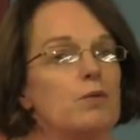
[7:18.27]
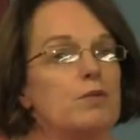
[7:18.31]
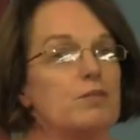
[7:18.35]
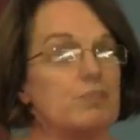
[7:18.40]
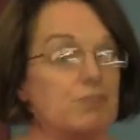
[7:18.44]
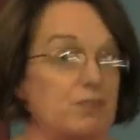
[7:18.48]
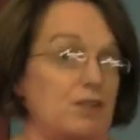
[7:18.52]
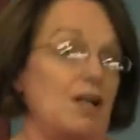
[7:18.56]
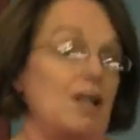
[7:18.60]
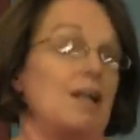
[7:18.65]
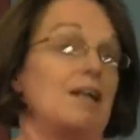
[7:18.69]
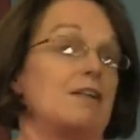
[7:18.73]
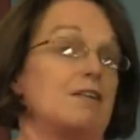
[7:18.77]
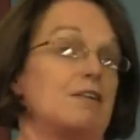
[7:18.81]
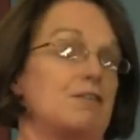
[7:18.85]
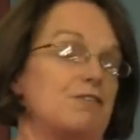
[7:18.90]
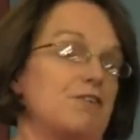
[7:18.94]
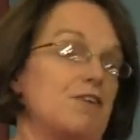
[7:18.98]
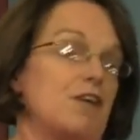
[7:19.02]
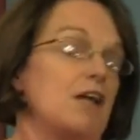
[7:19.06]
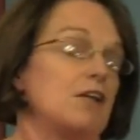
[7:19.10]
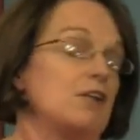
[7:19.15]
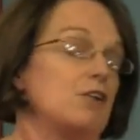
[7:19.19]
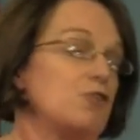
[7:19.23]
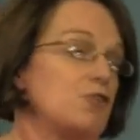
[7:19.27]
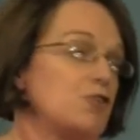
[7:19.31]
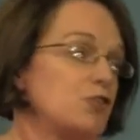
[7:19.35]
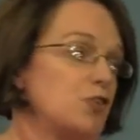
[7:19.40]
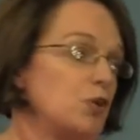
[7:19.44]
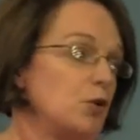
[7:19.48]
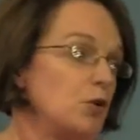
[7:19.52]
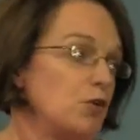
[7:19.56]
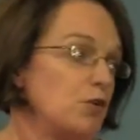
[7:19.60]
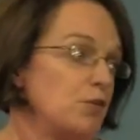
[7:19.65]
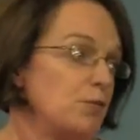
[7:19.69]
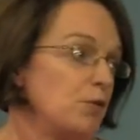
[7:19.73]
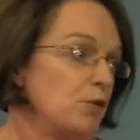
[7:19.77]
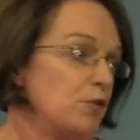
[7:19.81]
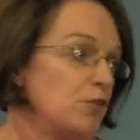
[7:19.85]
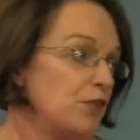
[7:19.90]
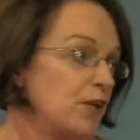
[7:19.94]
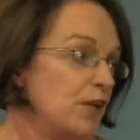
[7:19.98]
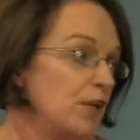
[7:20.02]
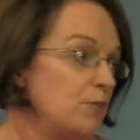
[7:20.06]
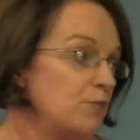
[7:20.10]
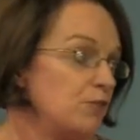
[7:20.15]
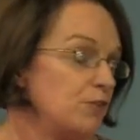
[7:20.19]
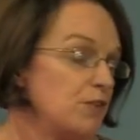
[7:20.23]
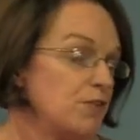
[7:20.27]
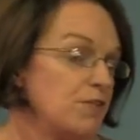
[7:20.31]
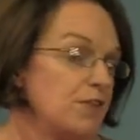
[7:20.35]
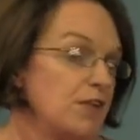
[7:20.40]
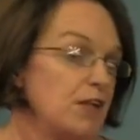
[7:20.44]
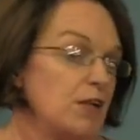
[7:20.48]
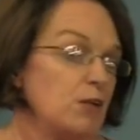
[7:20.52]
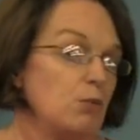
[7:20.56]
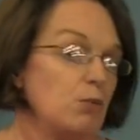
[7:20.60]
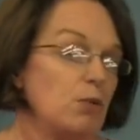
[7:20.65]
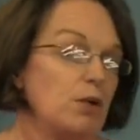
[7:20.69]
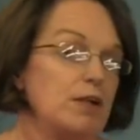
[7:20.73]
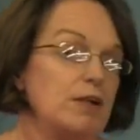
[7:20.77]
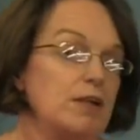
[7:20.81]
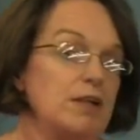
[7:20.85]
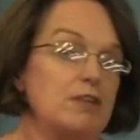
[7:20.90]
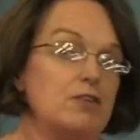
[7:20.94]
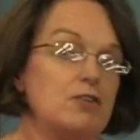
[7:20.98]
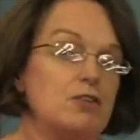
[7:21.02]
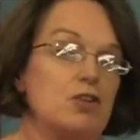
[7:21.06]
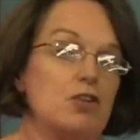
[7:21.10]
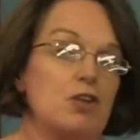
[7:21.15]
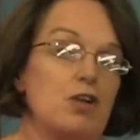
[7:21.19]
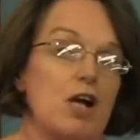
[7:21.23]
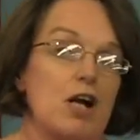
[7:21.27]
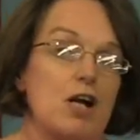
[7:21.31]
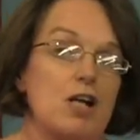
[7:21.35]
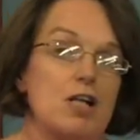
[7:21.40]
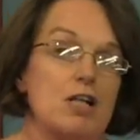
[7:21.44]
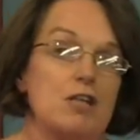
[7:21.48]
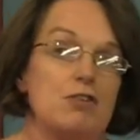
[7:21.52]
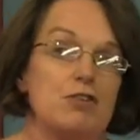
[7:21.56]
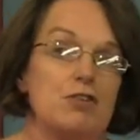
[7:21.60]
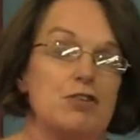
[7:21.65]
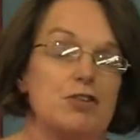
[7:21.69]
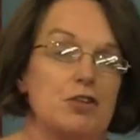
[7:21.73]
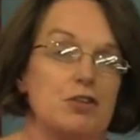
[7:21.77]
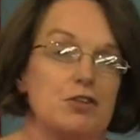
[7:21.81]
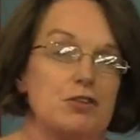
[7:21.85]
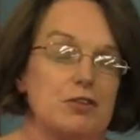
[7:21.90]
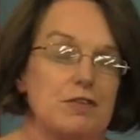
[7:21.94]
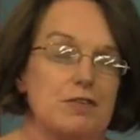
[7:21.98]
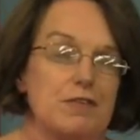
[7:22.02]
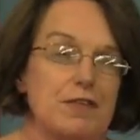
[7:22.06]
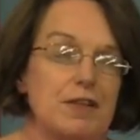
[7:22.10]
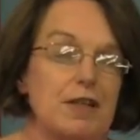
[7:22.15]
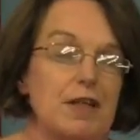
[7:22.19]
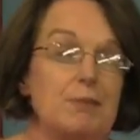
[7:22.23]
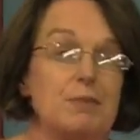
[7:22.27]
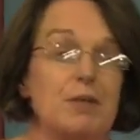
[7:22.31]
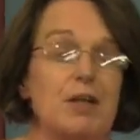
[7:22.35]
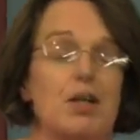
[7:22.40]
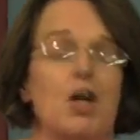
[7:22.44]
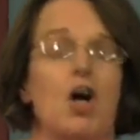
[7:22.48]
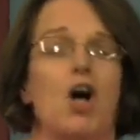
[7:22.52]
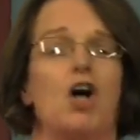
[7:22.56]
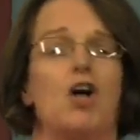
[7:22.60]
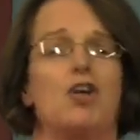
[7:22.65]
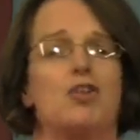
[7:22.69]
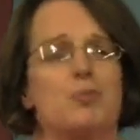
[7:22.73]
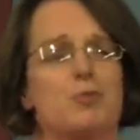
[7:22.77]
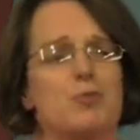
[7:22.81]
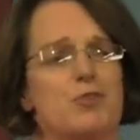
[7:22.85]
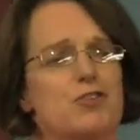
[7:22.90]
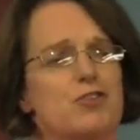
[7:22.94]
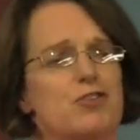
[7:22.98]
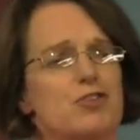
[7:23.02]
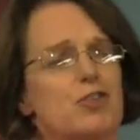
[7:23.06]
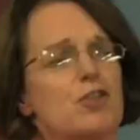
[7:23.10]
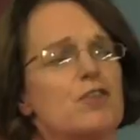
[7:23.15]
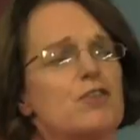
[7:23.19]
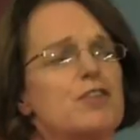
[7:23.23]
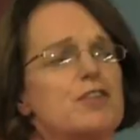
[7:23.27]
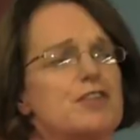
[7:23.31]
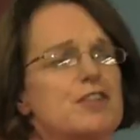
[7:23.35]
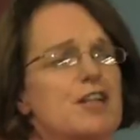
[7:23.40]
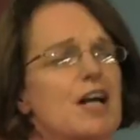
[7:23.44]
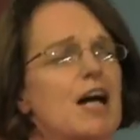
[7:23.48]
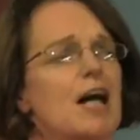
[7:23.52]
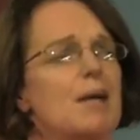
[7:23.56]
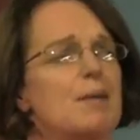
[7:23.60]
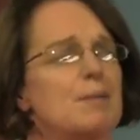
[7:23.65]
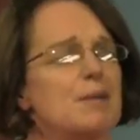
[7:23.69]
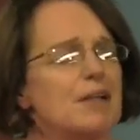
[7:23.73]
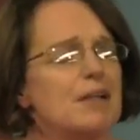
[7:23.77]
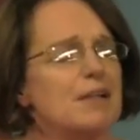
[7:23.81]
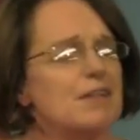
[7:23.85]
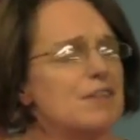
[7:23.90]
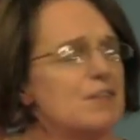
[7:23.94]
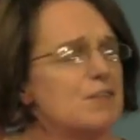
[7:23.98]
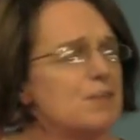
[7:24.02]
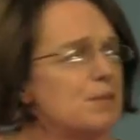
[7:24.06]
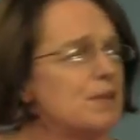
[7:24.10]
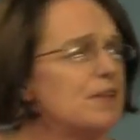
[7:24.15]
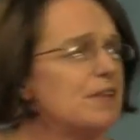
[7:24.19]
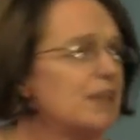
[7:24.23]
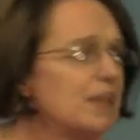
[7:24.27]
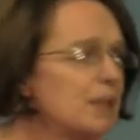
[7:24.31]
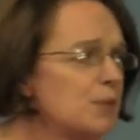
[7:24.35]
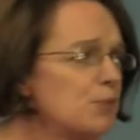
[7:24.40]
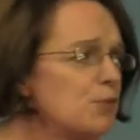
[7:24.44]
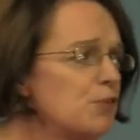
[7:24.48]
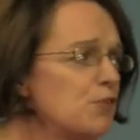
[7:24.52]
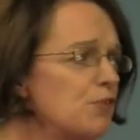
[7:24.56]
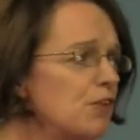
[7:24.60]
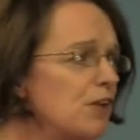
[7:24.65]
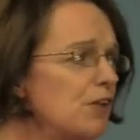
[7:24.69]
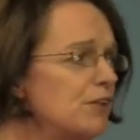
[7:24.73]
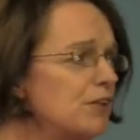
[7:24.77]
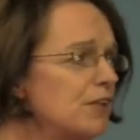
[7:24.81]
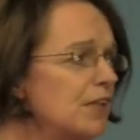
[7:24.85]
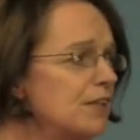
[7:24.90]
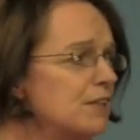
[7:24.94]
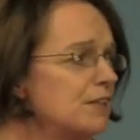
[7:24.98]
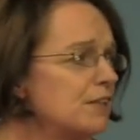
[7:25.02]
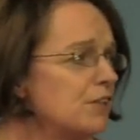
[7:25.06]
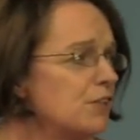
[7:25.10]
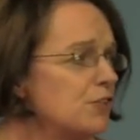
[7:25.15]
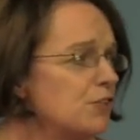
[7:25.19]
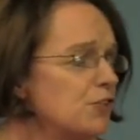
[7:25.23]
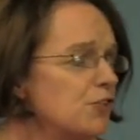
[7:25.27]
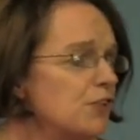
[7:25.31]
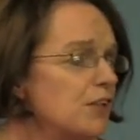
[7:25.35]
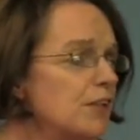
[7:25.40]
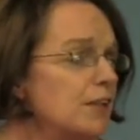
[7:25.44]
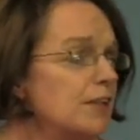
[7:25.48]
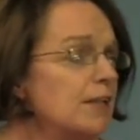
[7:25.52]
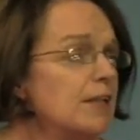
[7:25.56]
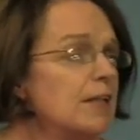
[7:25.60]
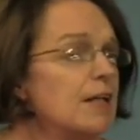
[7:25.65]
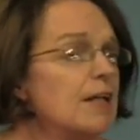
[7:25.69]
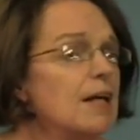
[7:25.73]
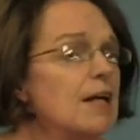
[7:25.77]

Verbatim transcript: The, kind of the final straw, I suppose, came for Sven when he took early redundancy. And I'm not one hundred percent sure of the timeline on this, but I think it was around ninety-three.